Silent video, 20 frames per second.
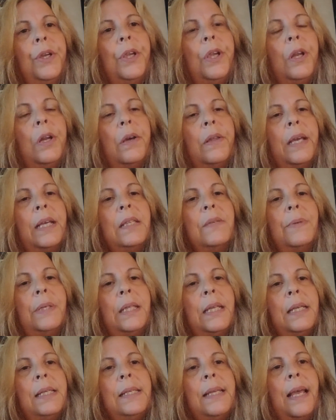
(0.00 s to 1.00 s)
That's
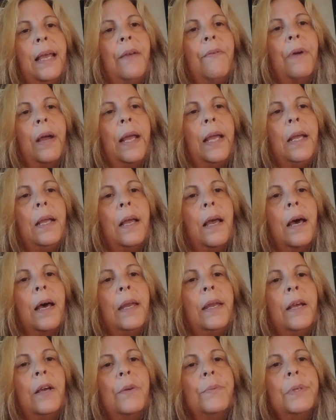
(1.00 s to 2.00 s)
what they say, right?
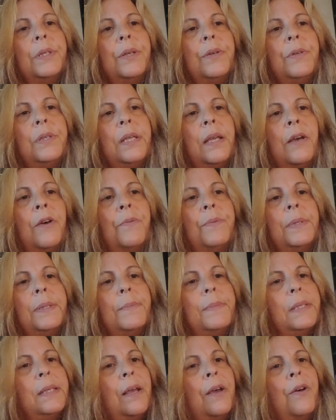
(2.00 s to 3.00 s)
God helps those that helps
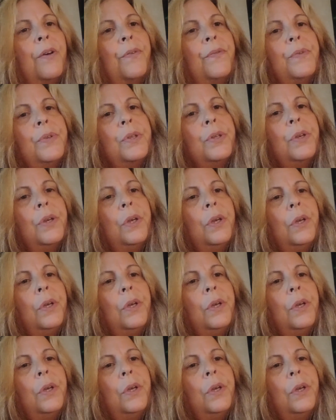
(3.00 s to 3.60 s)
themselves.